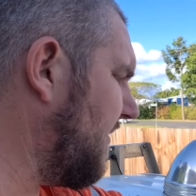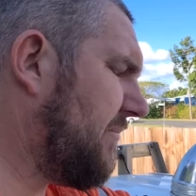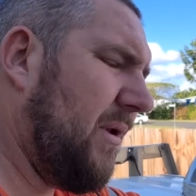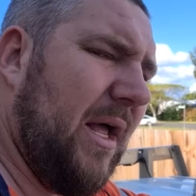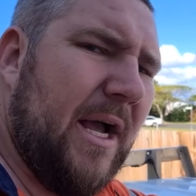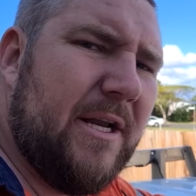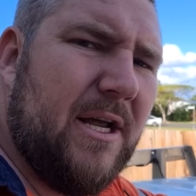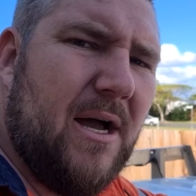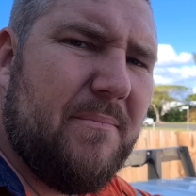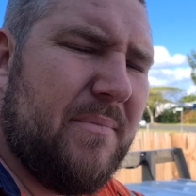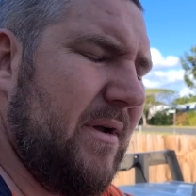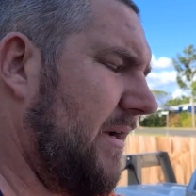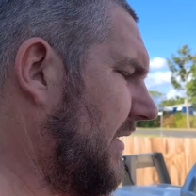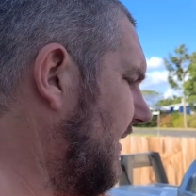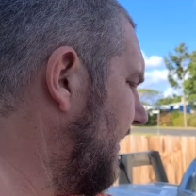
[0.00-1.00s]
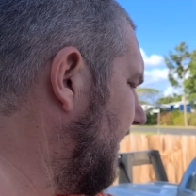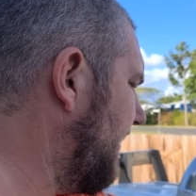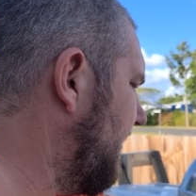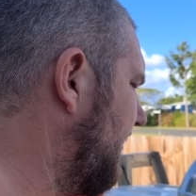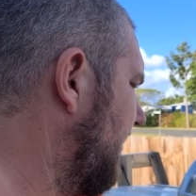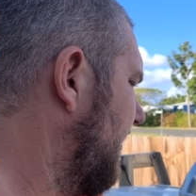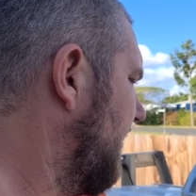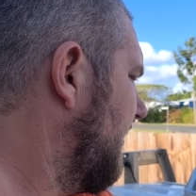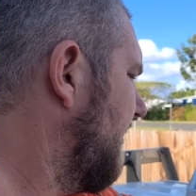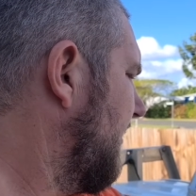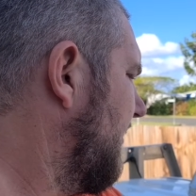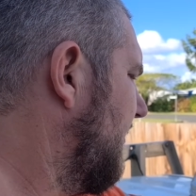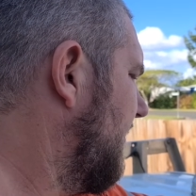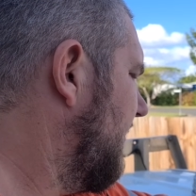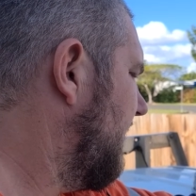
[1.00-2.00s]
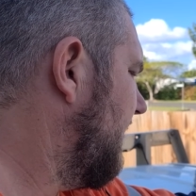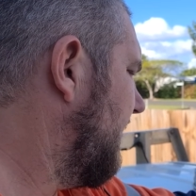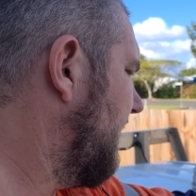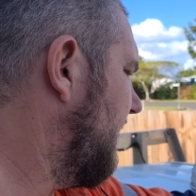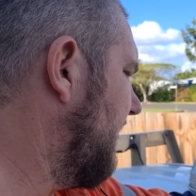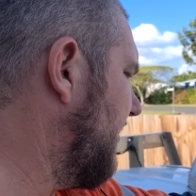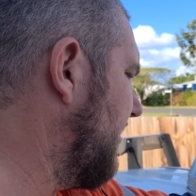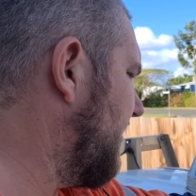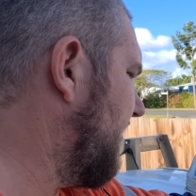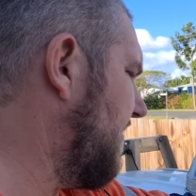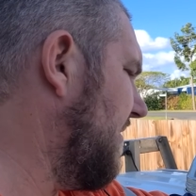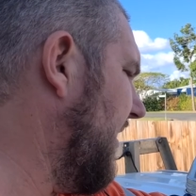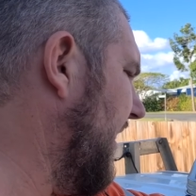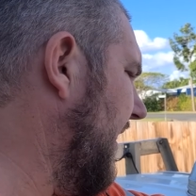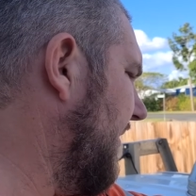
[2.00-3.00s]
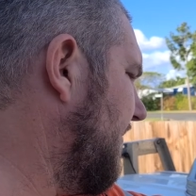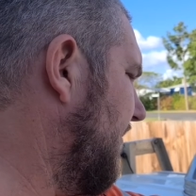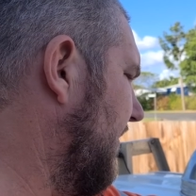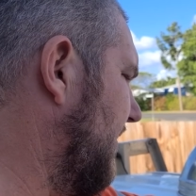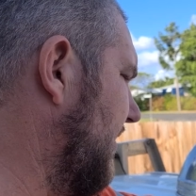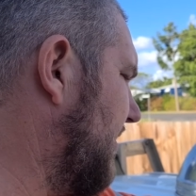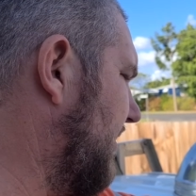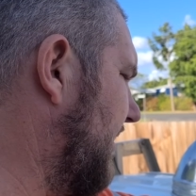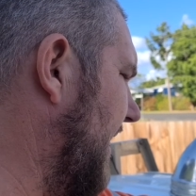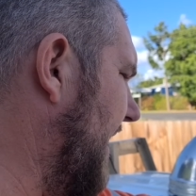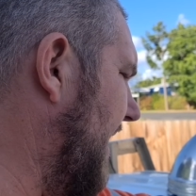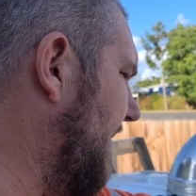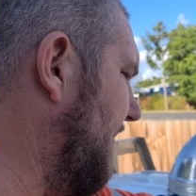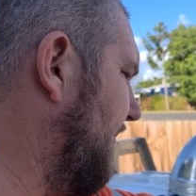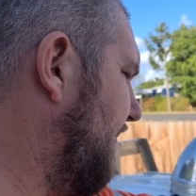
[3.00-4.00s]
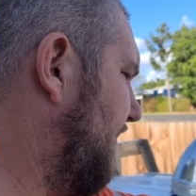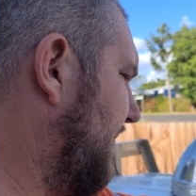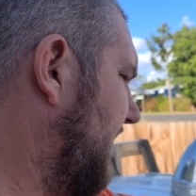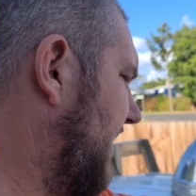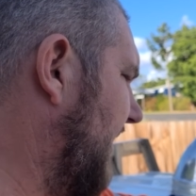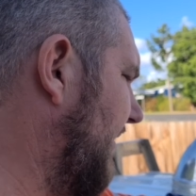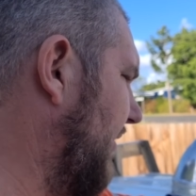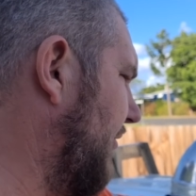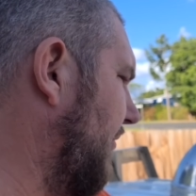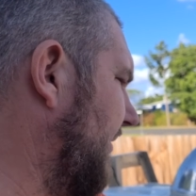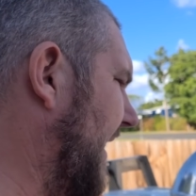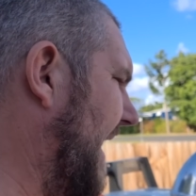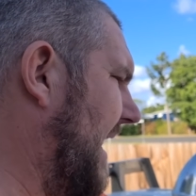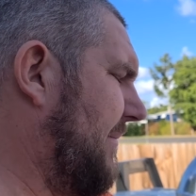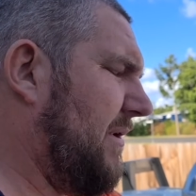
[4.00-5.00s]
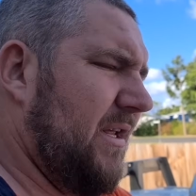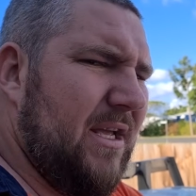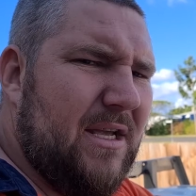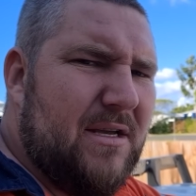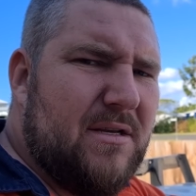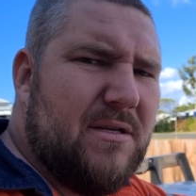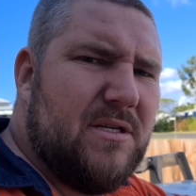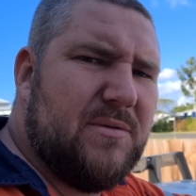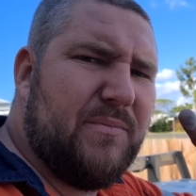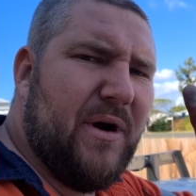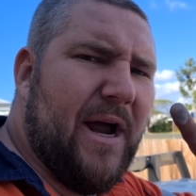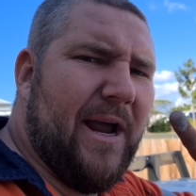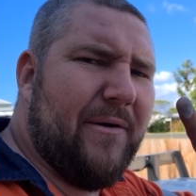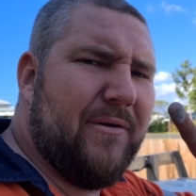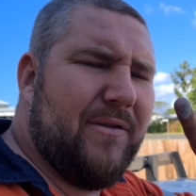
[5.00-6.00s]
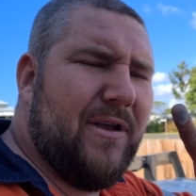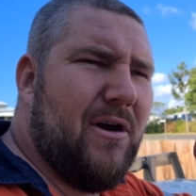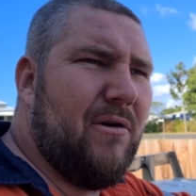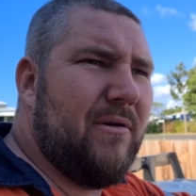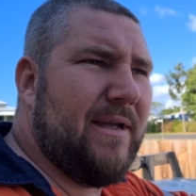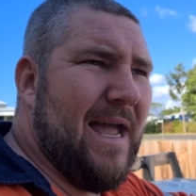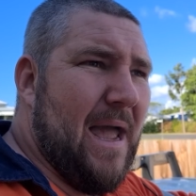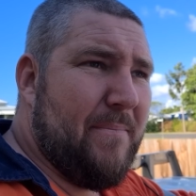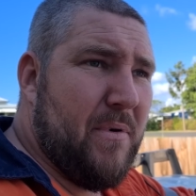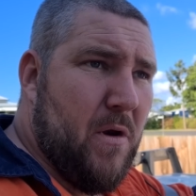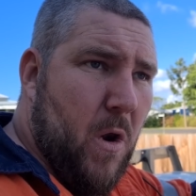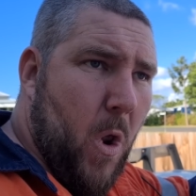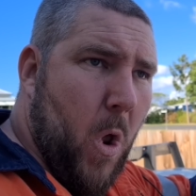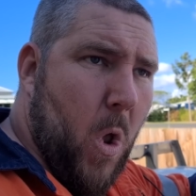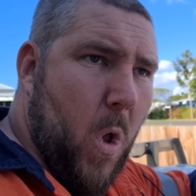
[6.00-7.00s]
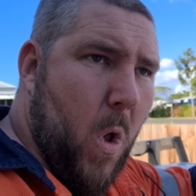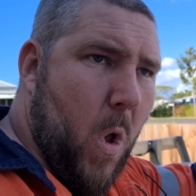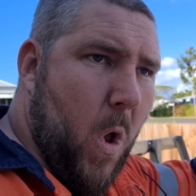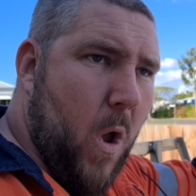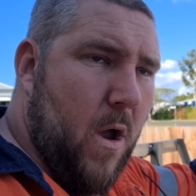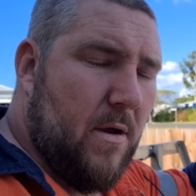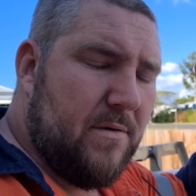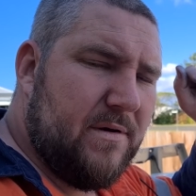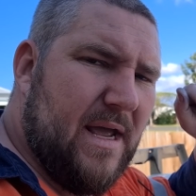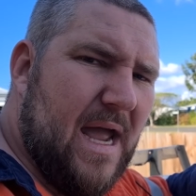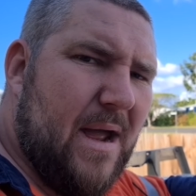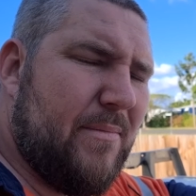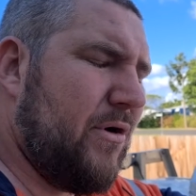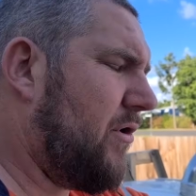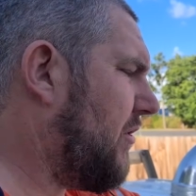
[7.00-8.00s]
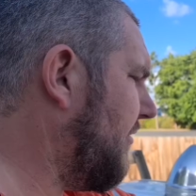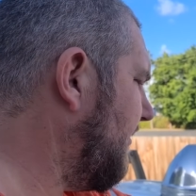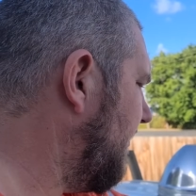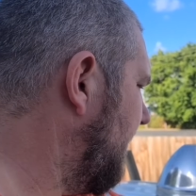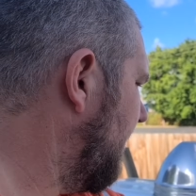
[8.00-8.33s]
plate up, and we just give it a little dab in here. Spray her in the old cap and dab her on.